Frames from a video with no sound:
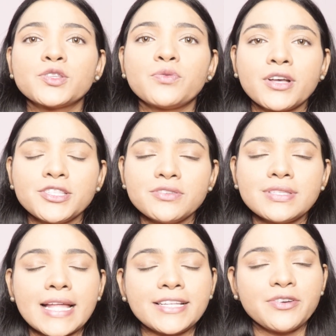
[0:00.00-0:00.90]
So once you
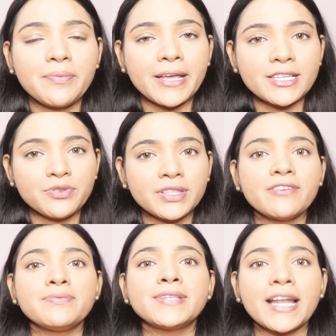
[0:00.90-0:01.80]
set your base with
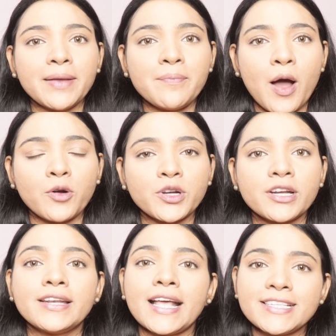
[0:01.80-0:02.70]
the setting
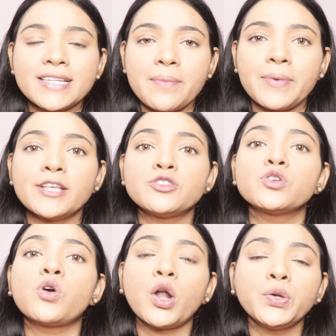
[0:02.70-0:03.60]
powder, next step is
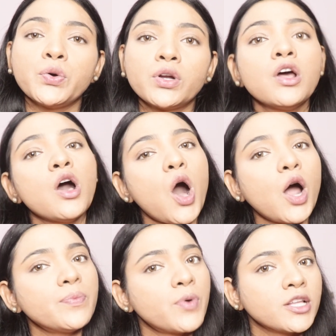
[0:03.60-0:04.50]
to contour
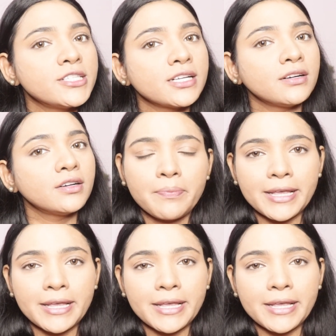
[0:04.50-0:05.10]
or bronzer.